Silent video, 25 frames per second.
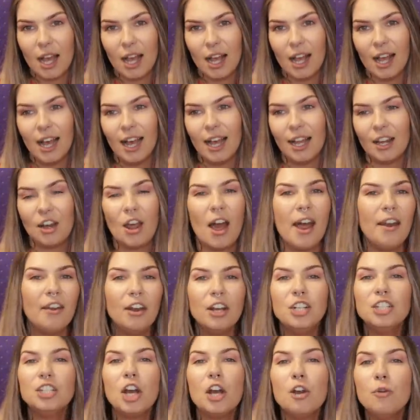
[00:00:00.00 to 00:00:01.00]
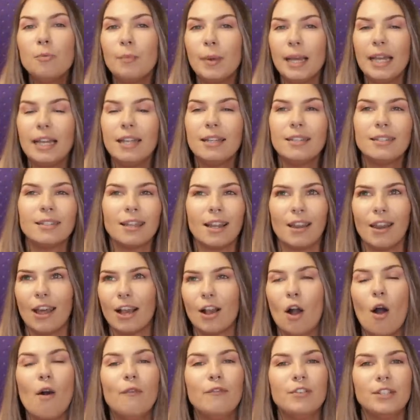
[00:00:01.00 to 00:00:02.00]
and and I don't mean
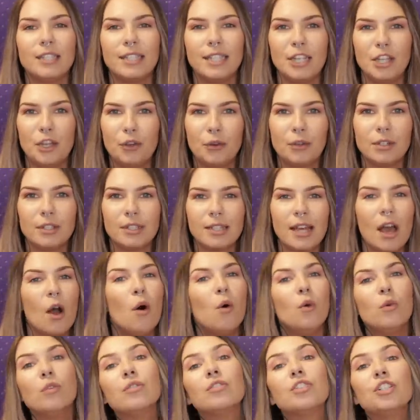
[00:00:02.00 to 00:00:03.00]
like obviously you can say oh